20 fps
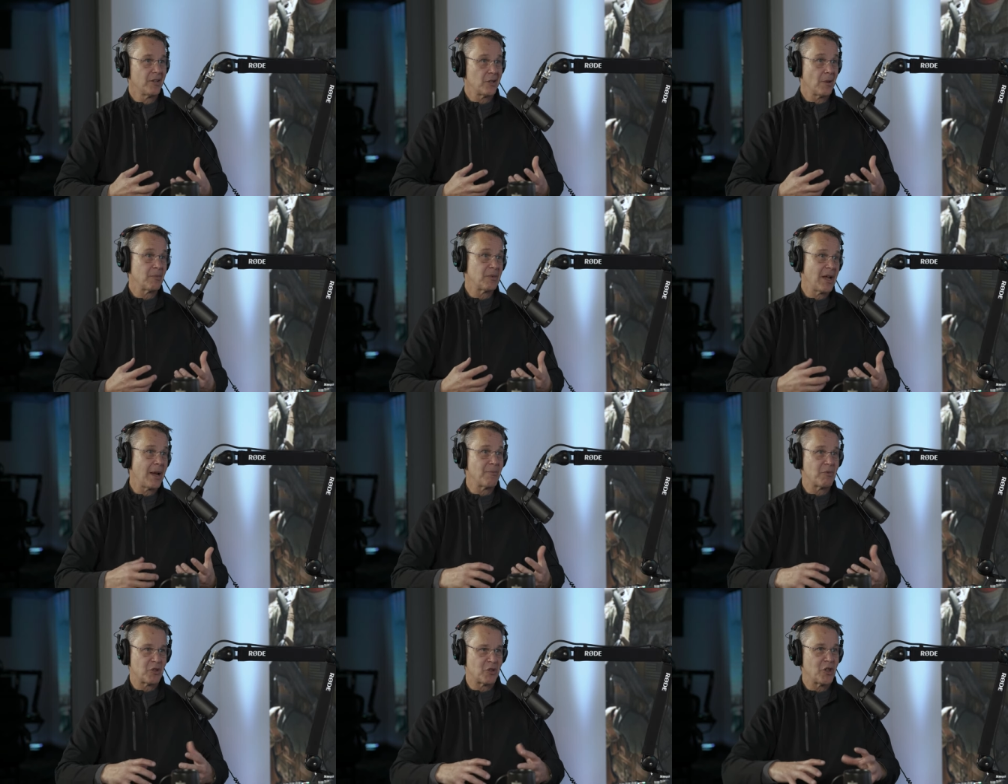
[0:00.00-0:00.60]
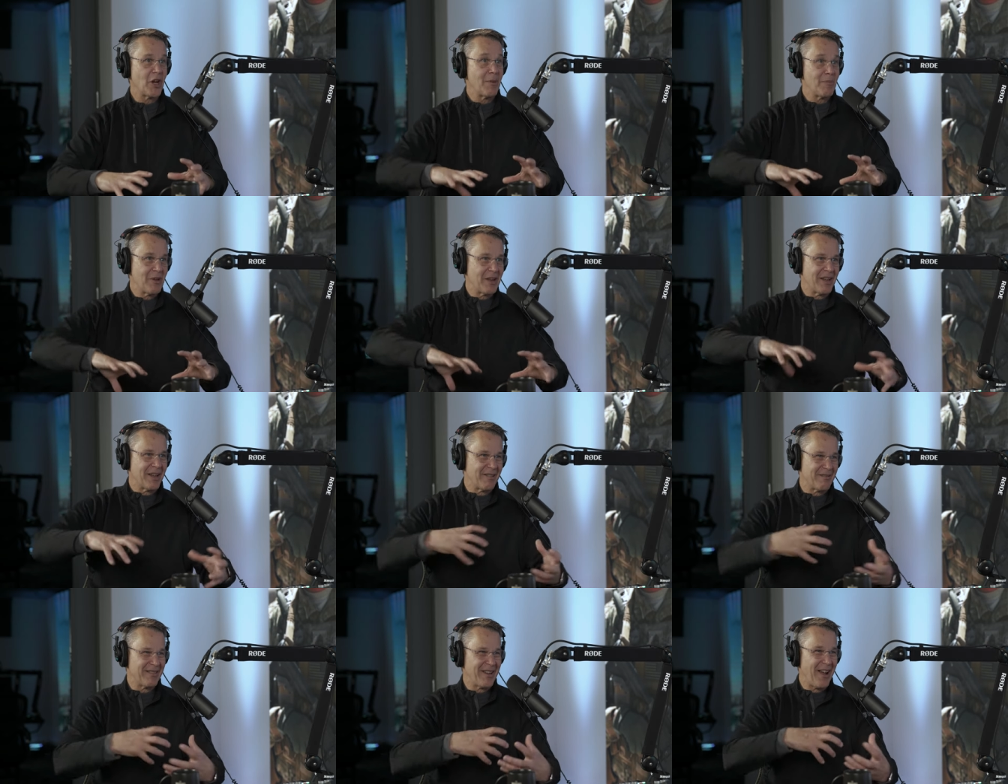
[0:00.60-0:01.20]
Sometimes
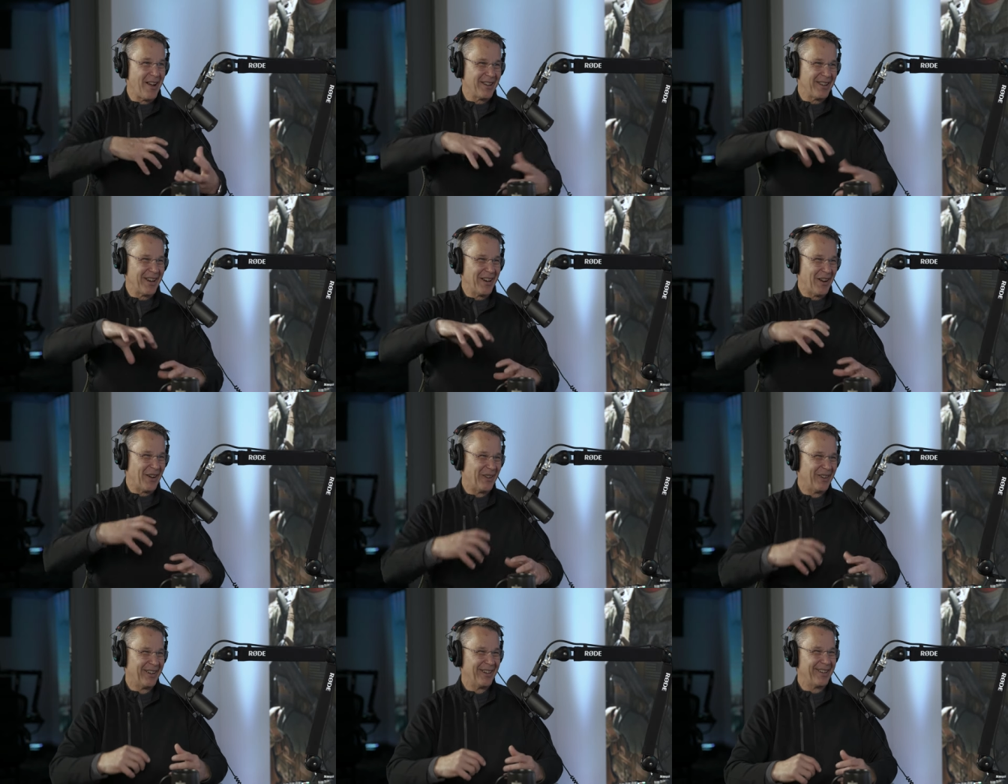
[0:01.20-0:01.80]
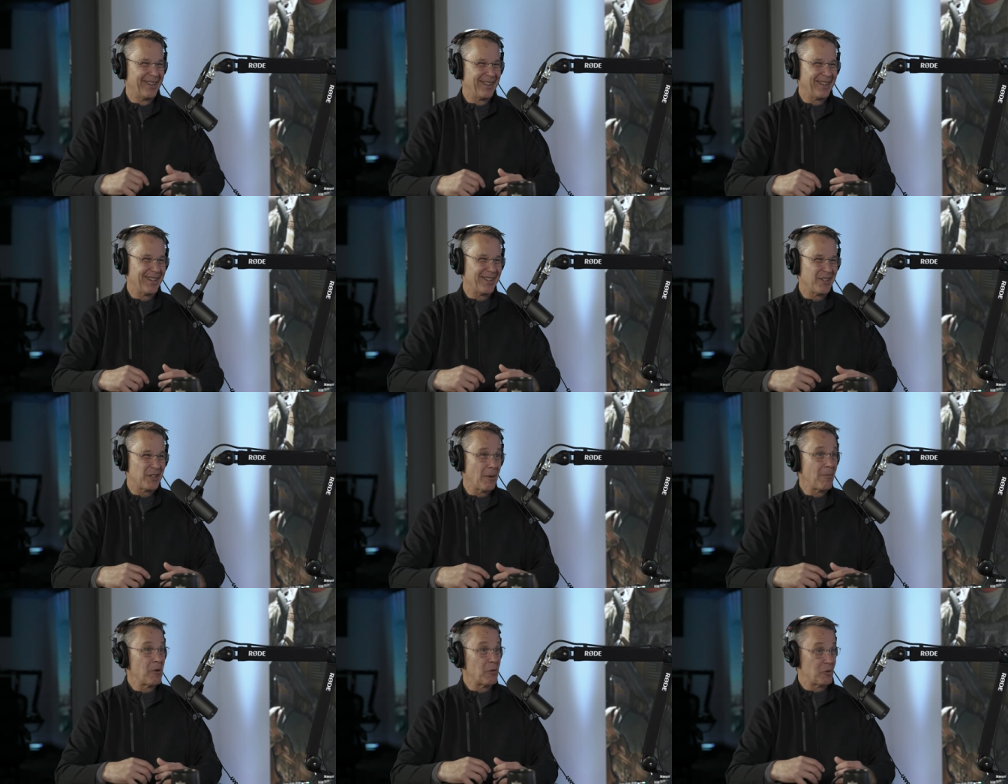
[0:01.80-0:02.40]
shaping it, you know,
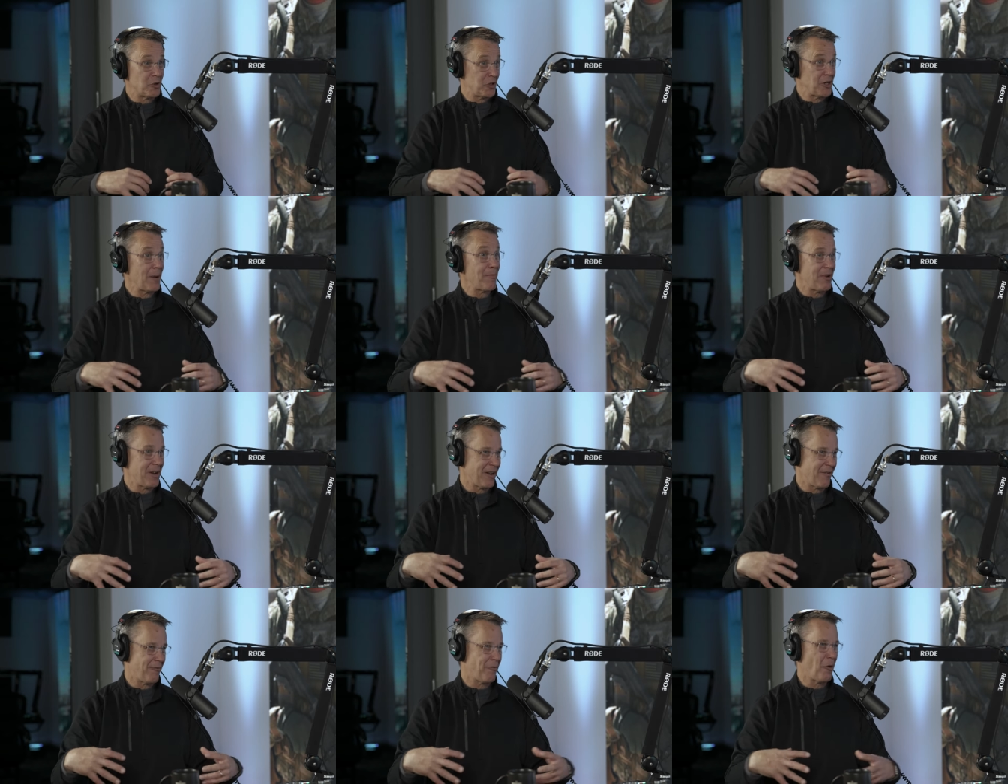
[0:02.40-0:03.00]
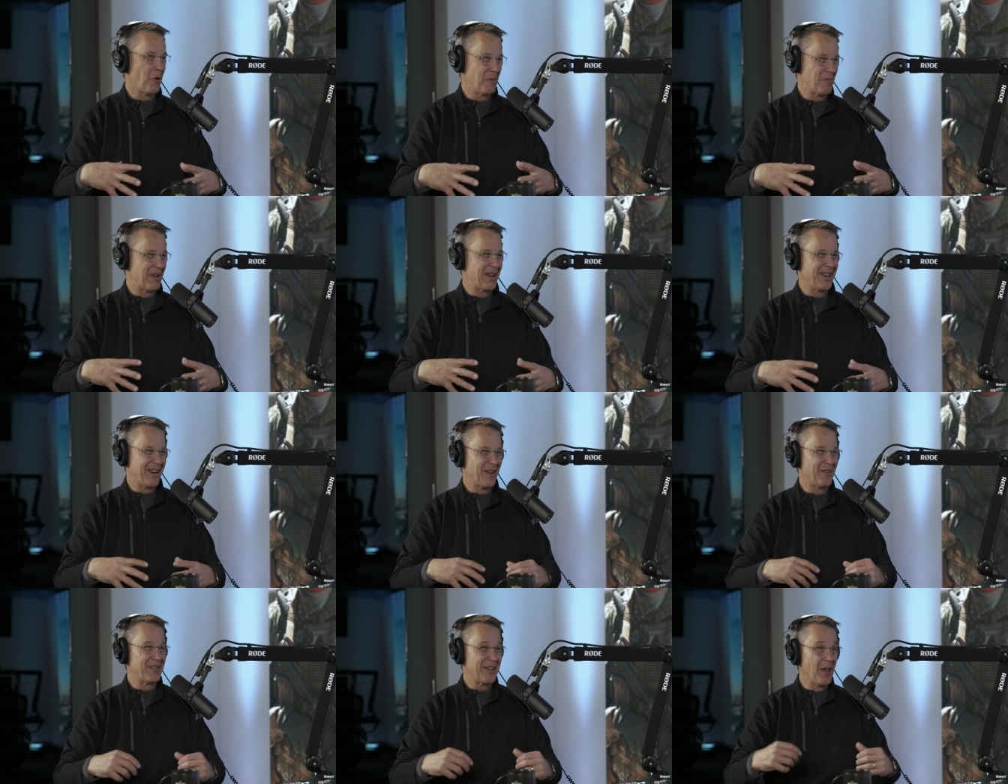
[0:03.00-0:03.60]
somebody was shaping it for right.
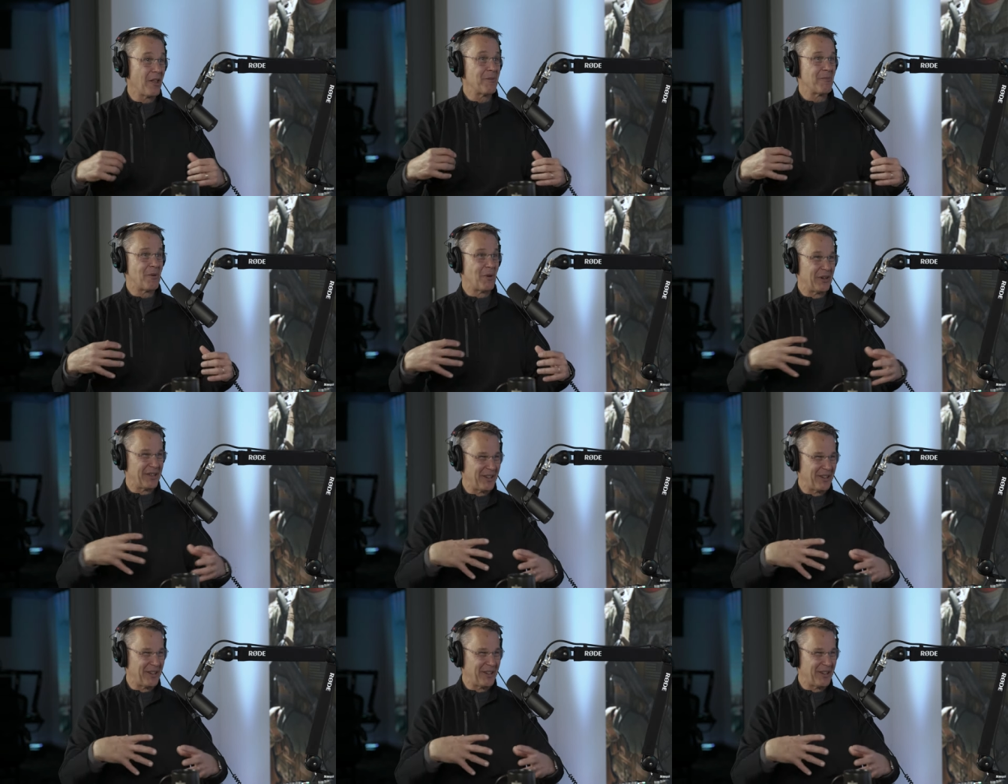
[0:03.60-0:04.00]
me, you know, telling me